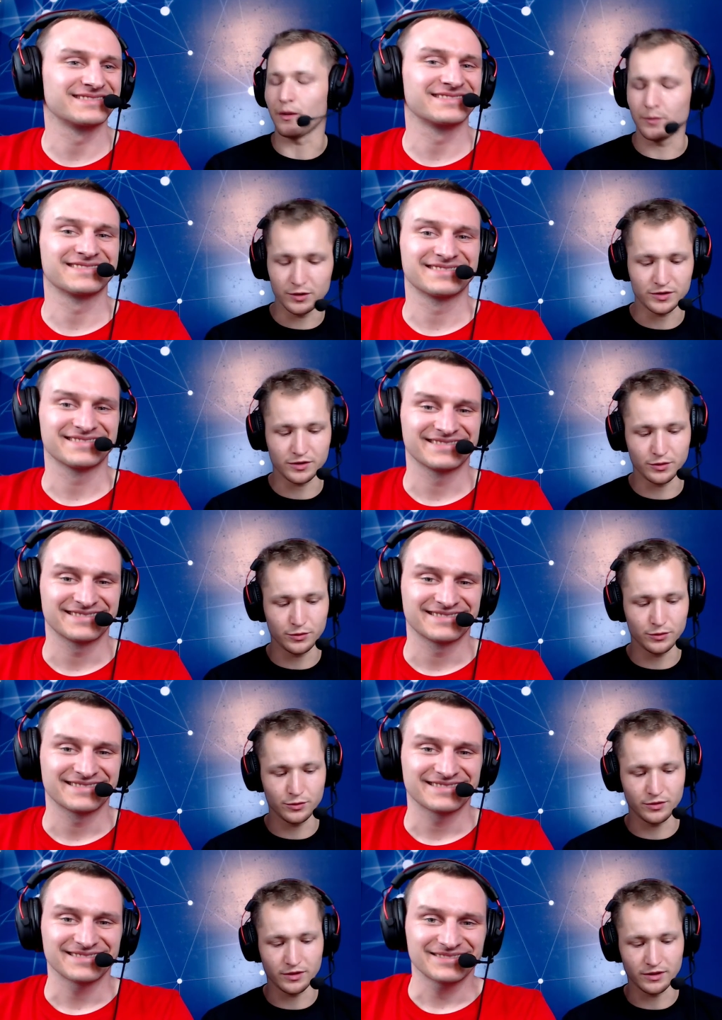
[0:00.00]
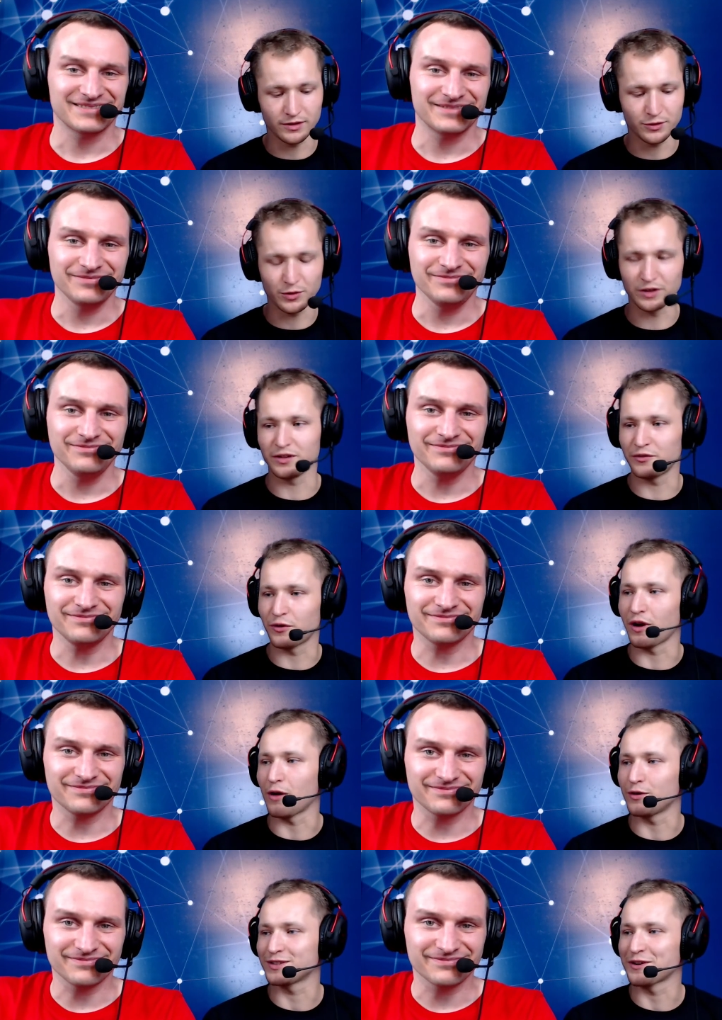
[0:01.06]
Speaker 1: bit. I'm used to the 24
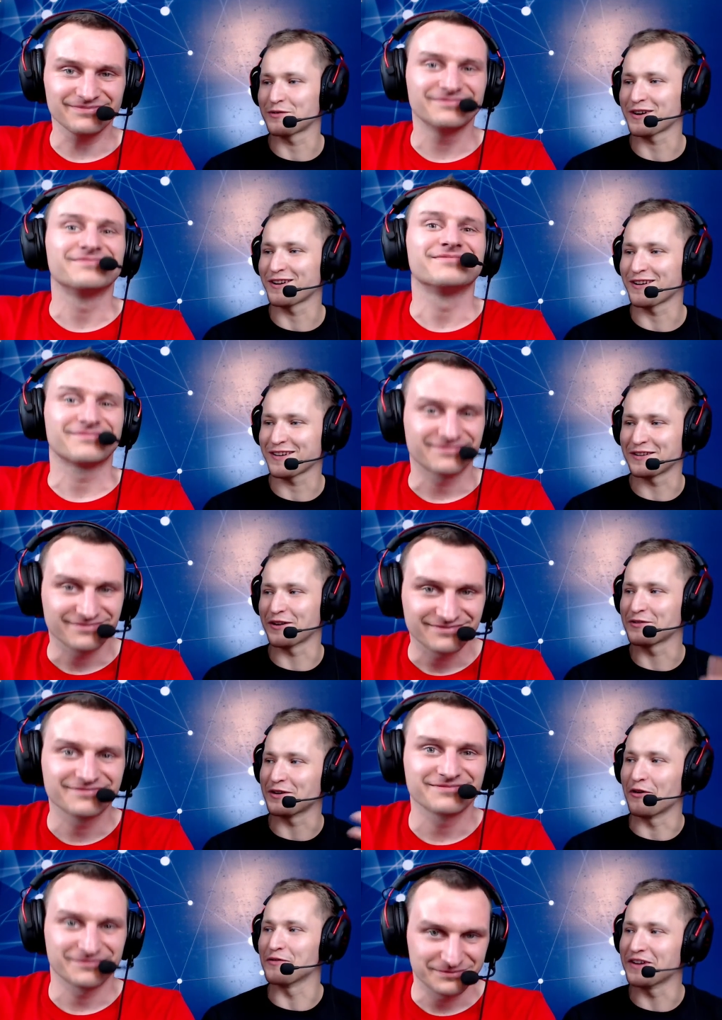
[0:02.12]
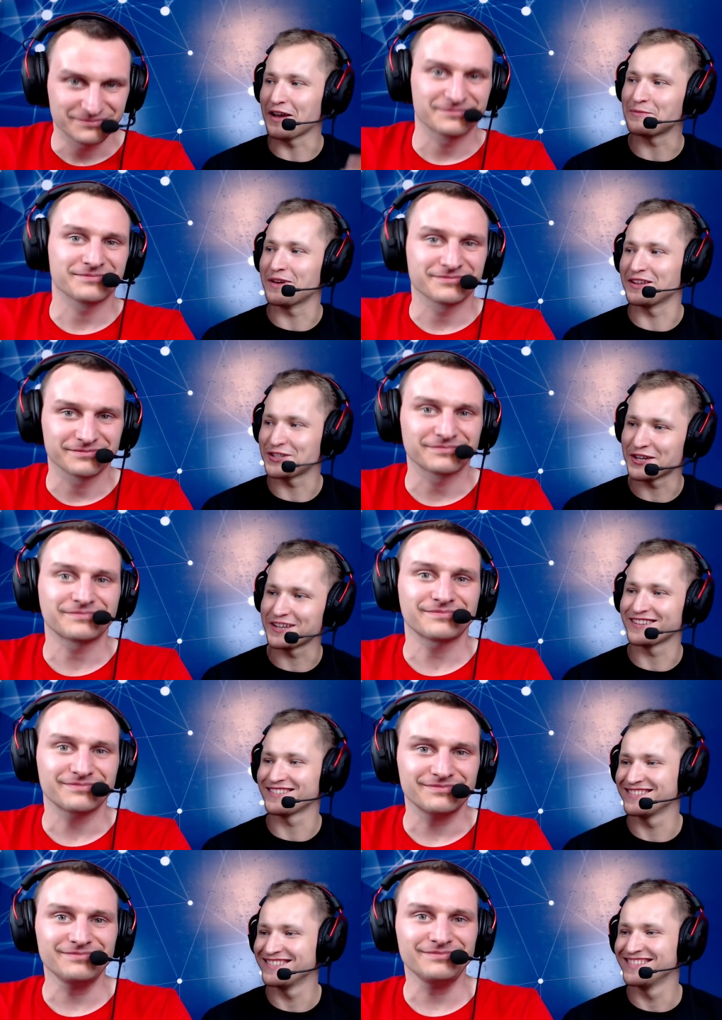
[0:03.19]
hours overclocking, you know, the overnight
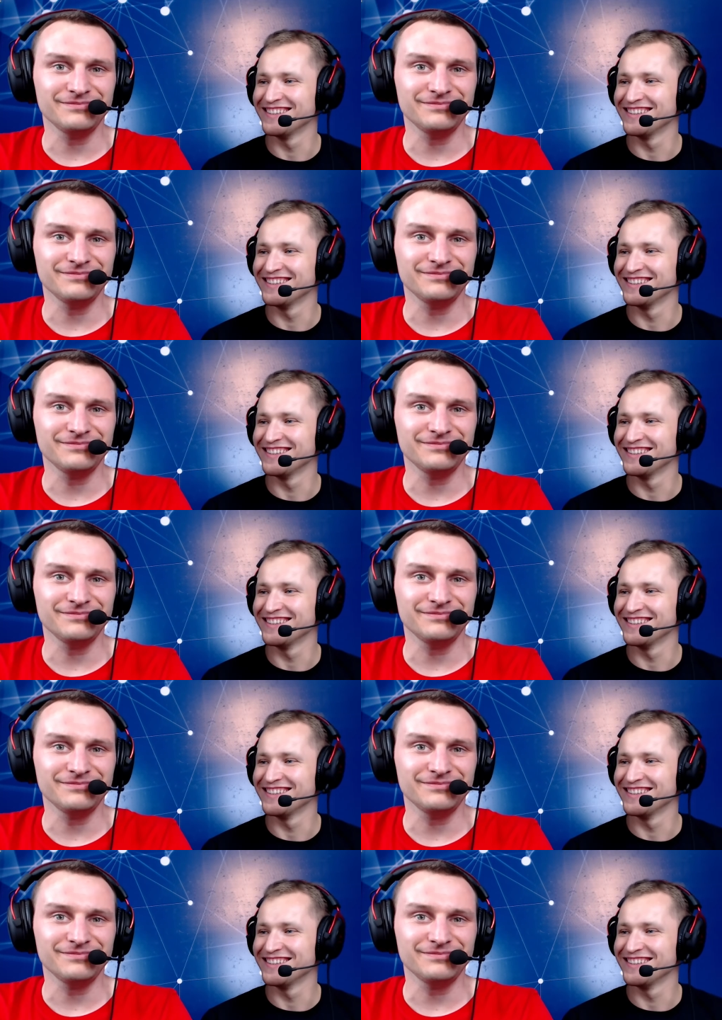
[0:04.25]
benching.